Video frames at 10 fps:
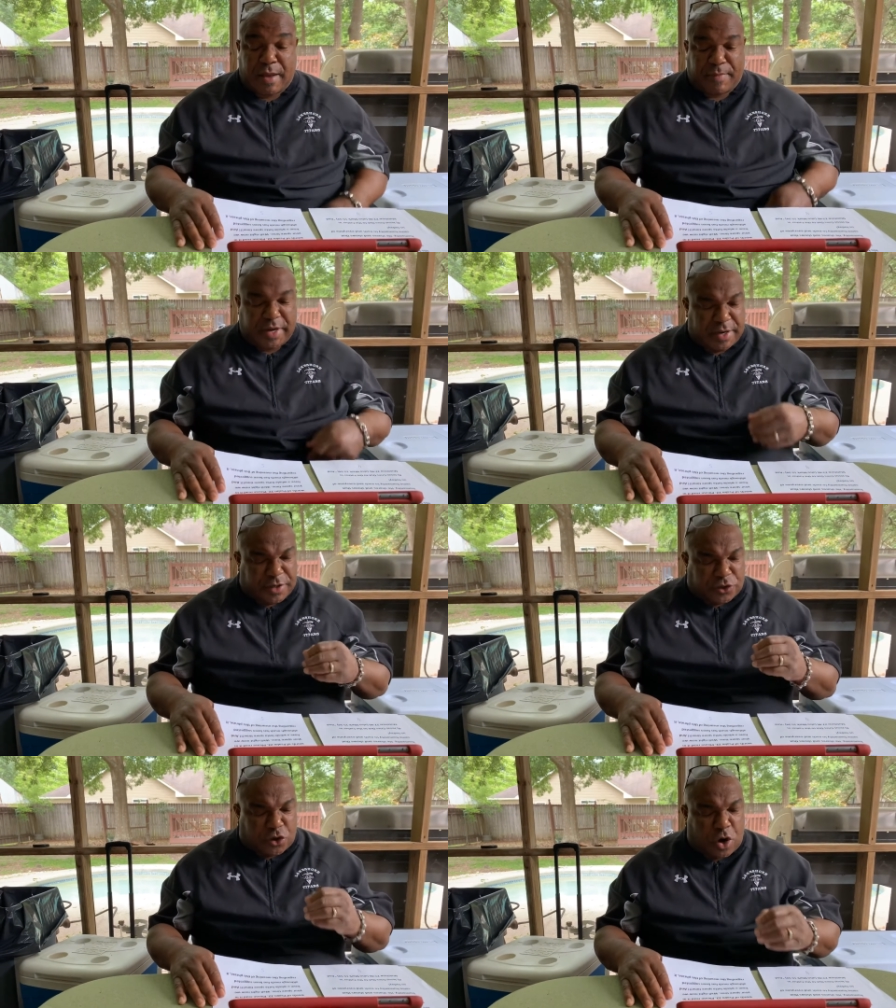but in
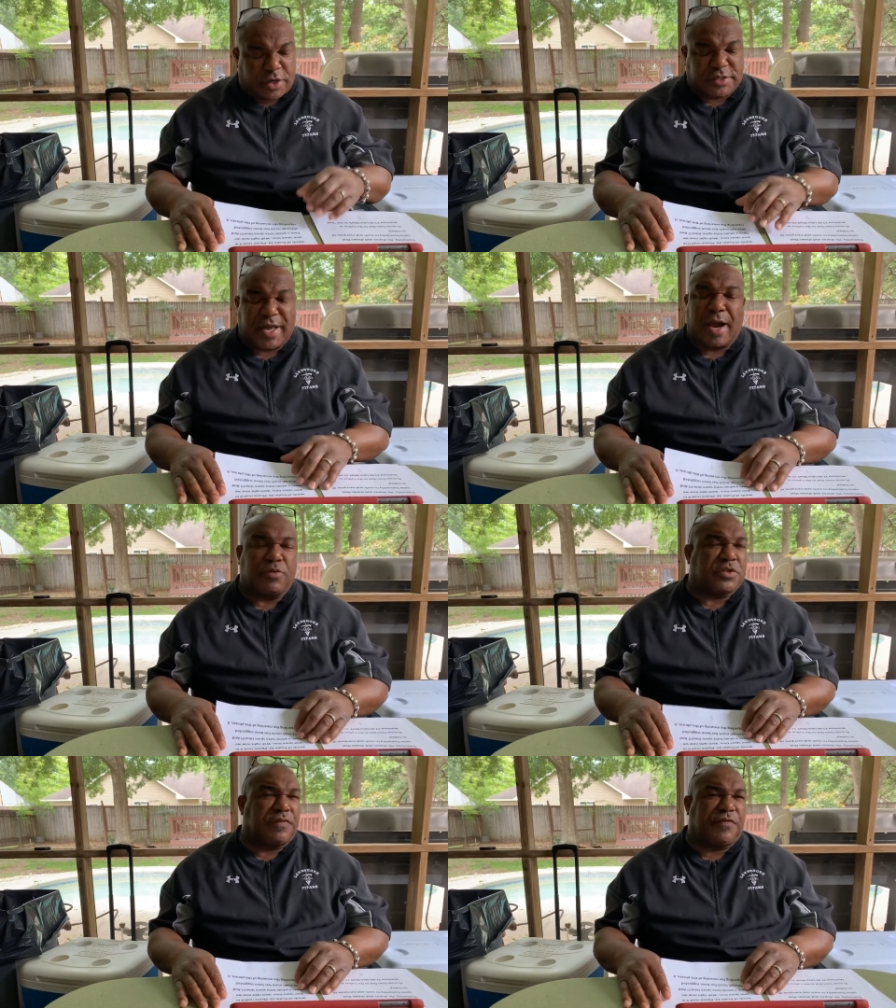the darkest
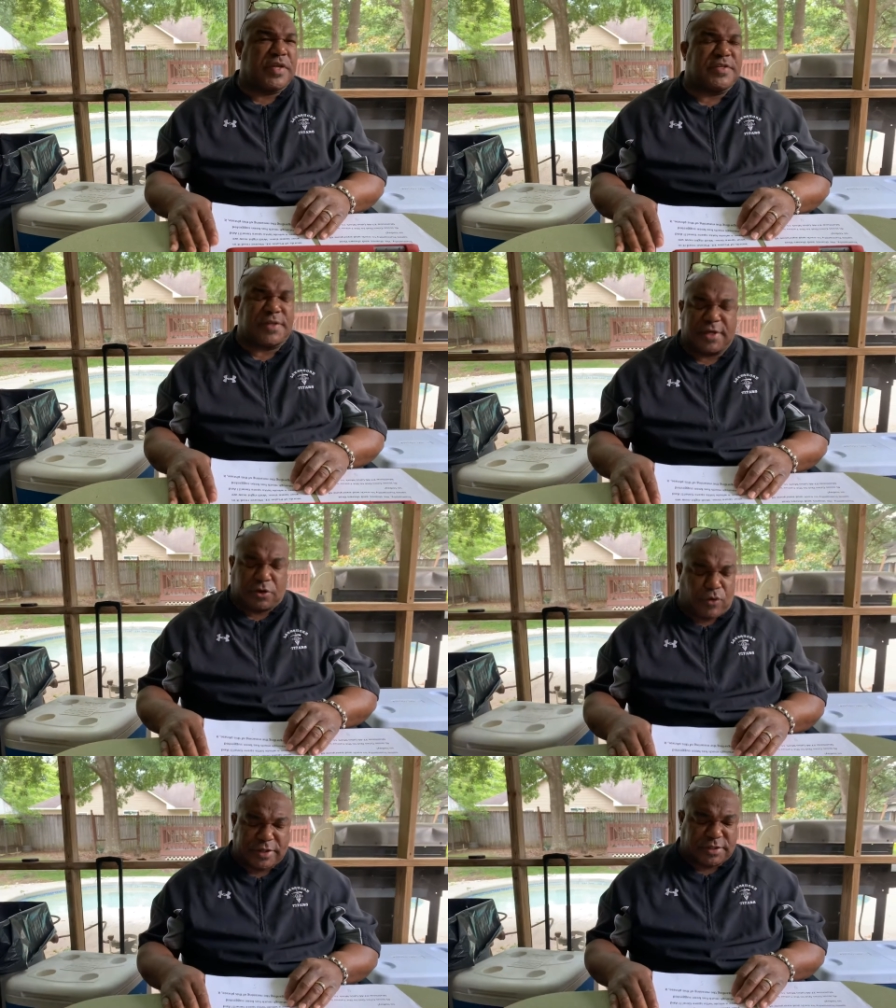hours of
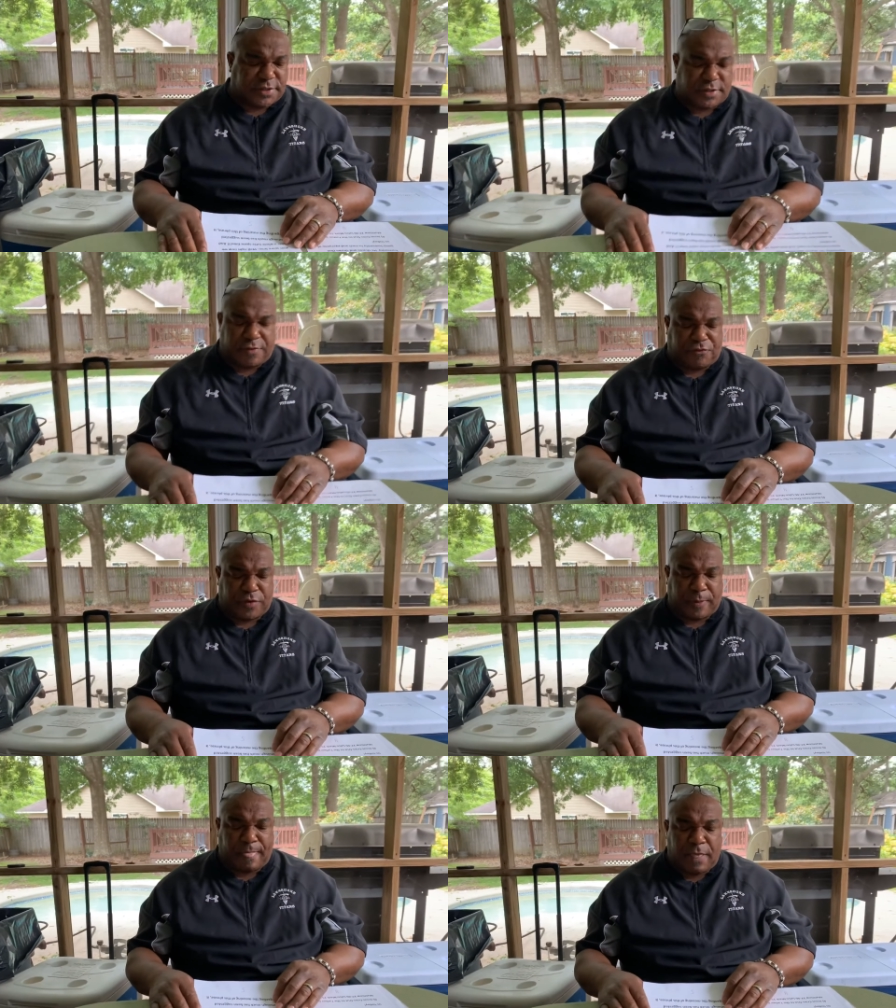Christ's suffering,